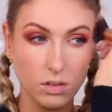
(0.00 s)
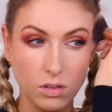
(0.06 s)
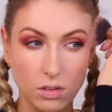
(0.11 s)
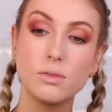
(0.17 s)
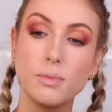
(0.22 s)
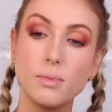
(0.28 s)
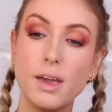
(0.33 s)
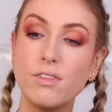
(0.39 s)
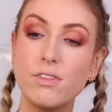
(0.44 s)

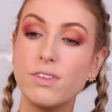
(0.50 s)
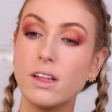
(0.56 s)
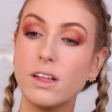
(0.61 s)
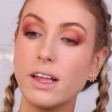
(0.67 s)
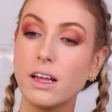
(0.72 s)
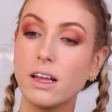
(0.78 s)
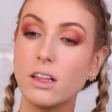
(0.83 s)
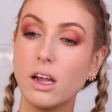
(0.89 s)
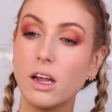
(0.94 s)
This may feel
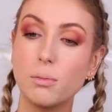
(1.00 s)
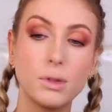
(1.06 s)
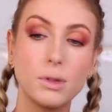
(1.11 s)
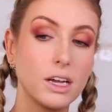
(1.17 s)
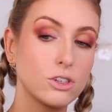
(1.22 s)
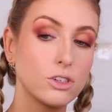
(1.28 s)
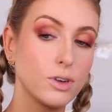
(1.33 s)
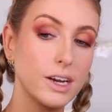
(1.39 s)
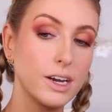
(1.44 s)
like a lot of
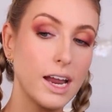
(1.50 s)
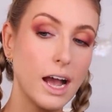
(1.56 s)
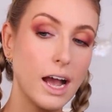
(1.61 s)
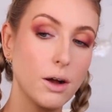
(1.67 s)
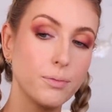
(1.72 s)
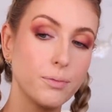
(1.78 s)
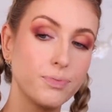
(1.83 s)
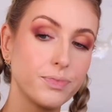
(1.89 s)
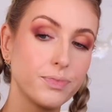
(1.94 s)
blush right
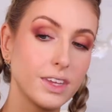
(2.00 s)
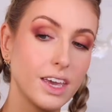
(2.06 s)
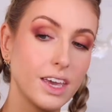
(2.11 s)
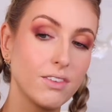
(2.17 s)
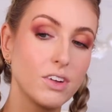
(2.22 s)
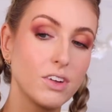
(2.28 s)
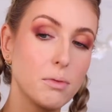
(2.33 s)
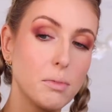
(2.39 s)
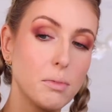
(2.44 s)
now, Give it a